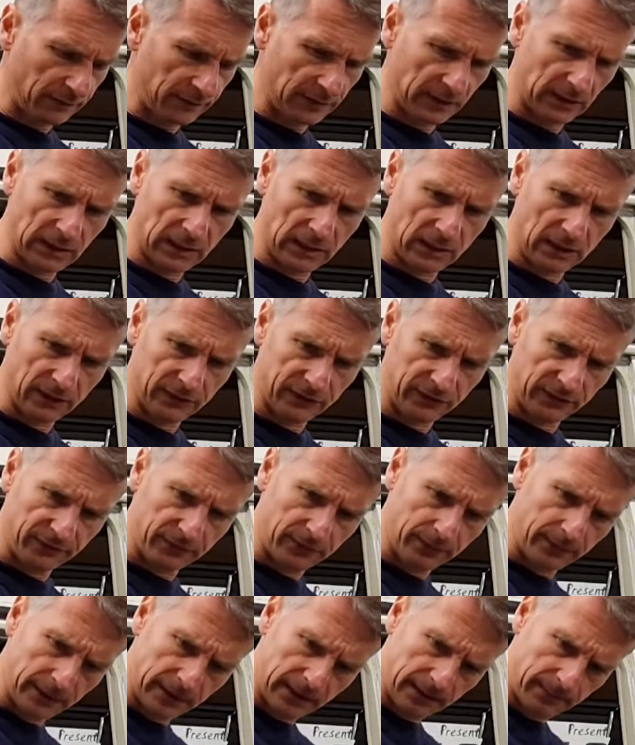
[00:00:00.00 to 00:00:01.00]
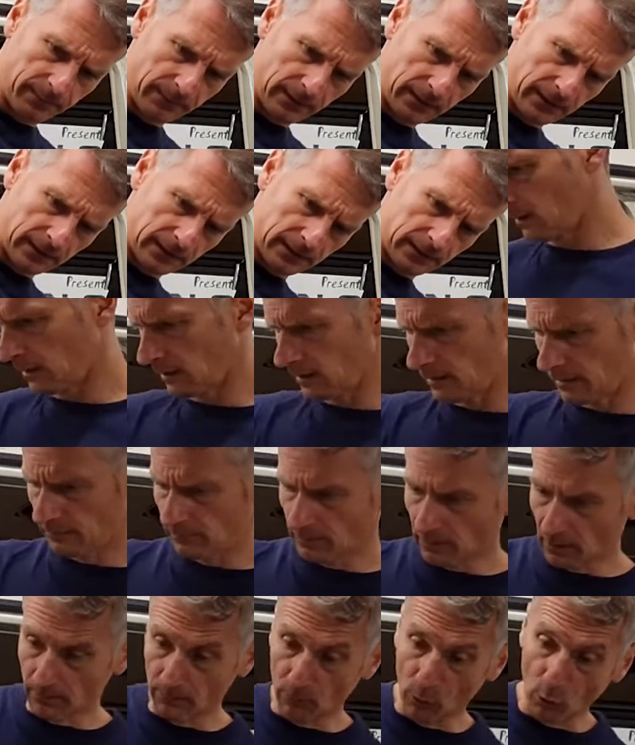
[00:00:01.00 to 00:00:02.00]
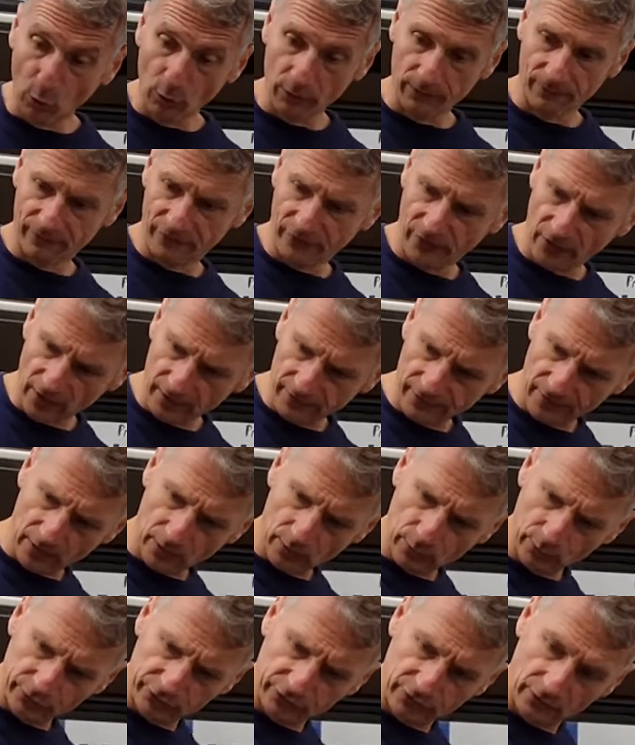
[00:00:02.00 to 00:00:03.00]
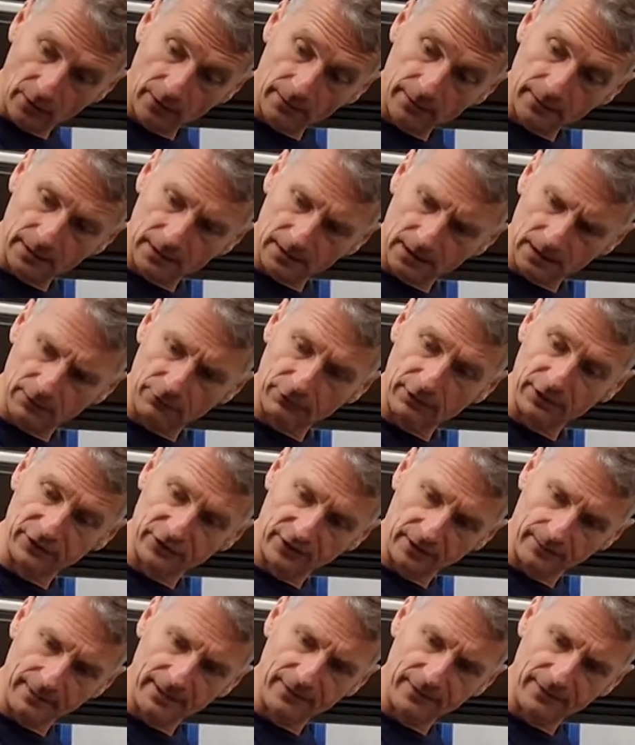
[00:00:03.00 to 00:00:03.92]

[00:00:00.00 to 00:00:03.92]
the glass everywhere, but there are more than 5 holes, so I'm going to grease up